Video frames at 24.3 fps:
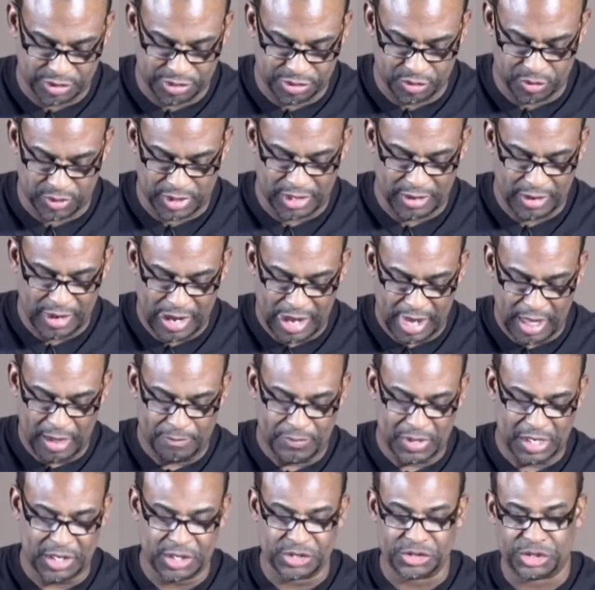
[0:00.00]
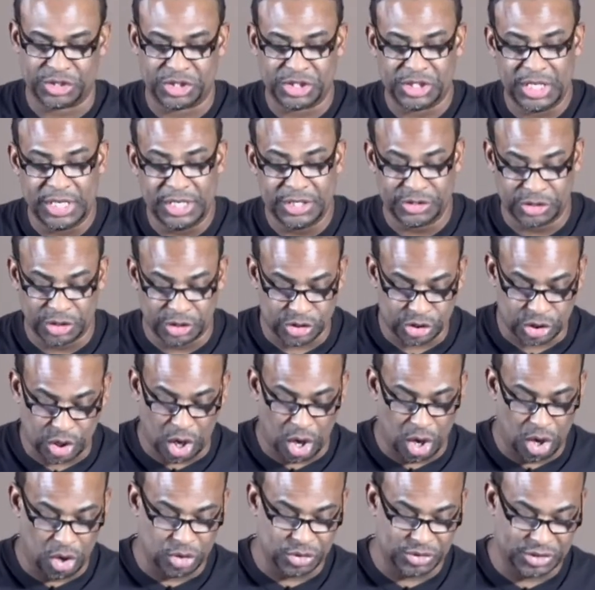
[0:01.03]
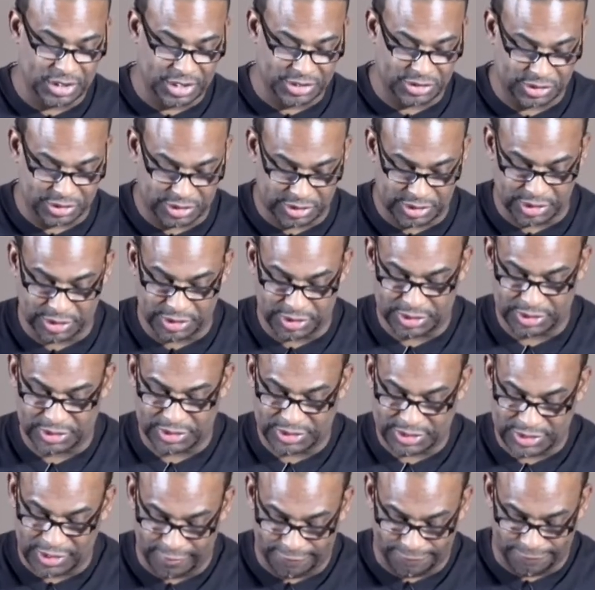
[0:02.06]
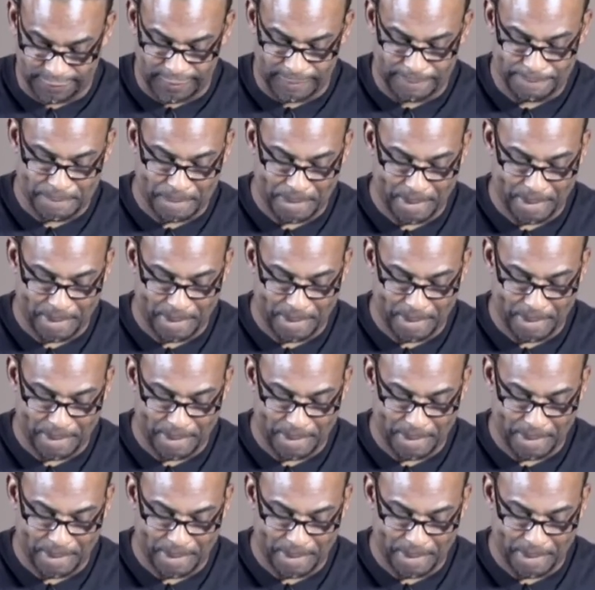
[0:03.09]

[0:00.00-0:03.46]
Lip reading: 3, because Jesus calls us to suffer.